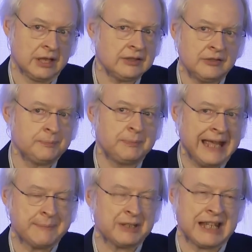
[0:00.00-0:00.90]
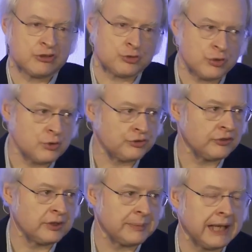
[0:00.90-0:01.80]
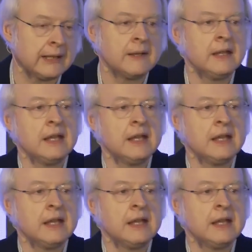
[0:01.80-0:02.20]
Not just bad, but atrociously bad.